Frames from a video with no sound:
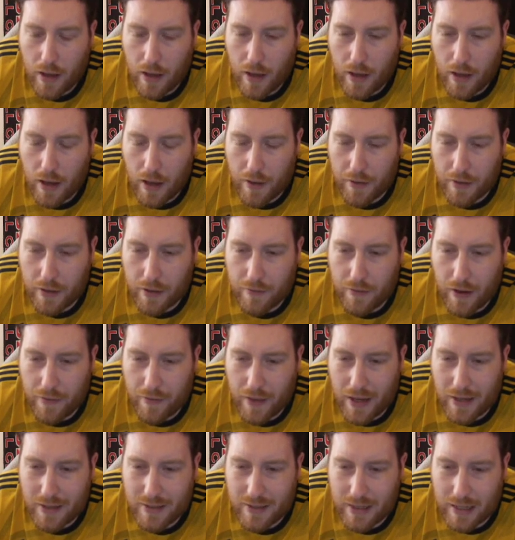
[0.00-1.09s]
think they've had
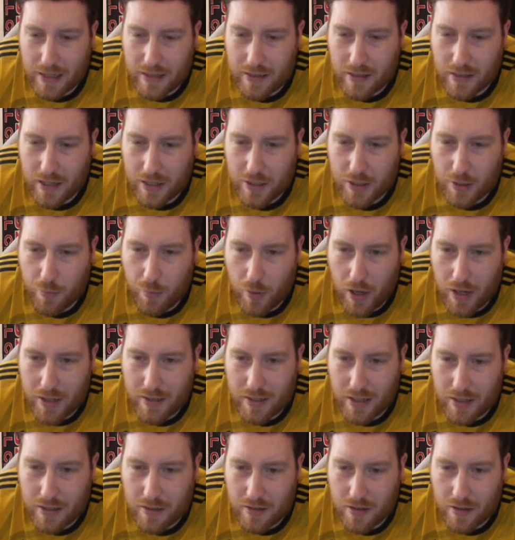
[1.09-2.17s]
that season, that surprise
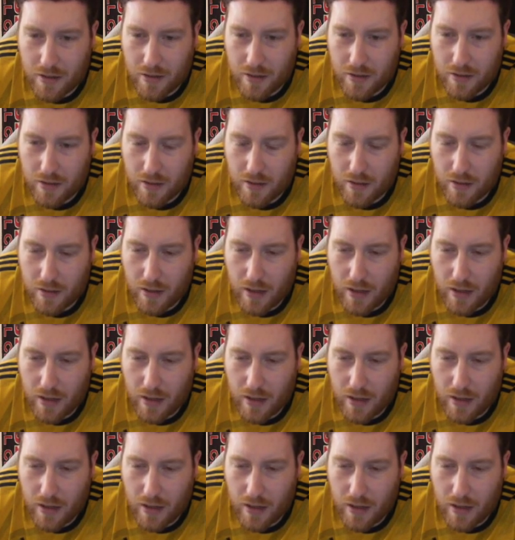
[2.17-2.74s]
season,